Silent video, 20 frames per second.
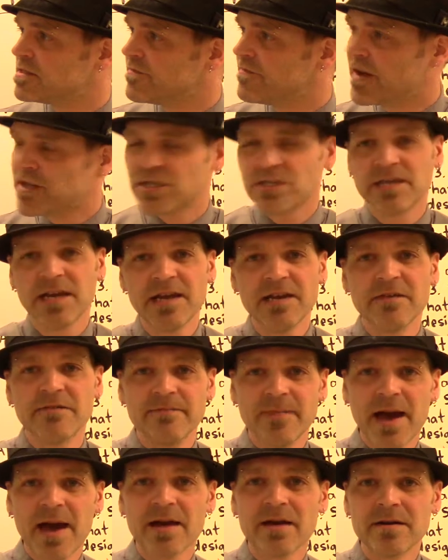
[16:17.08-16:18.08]
vegetative
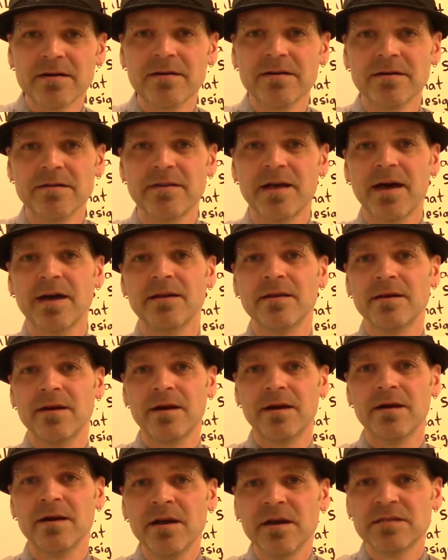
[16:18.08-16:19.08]
matter
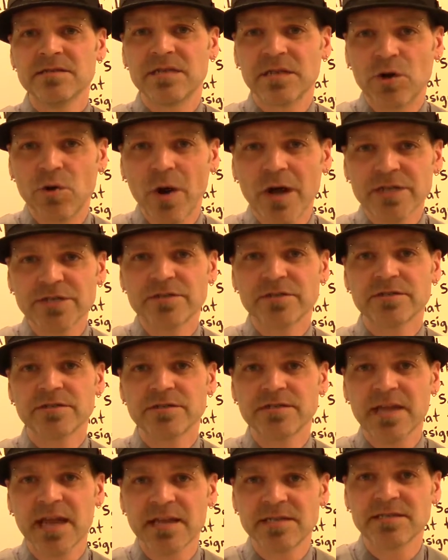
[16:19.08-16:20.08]
that sequesters
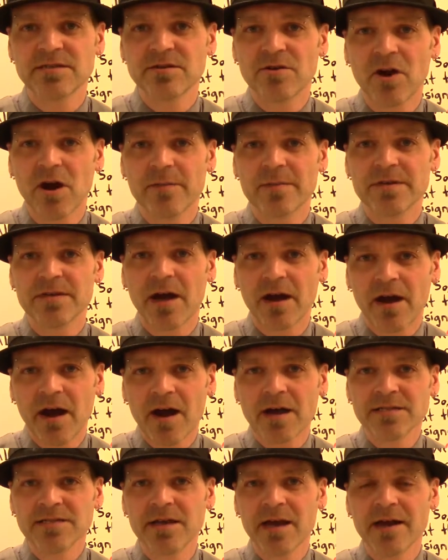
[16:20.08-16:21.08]
or takes in carbon
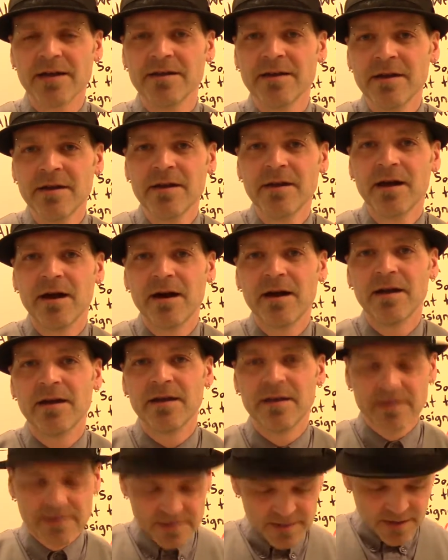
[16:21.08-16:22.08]
dioxide
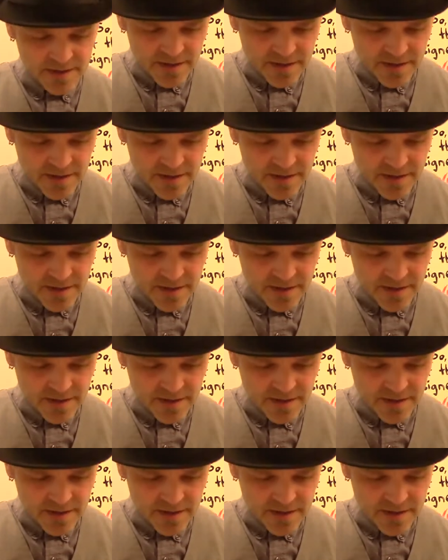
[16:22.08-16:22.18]
and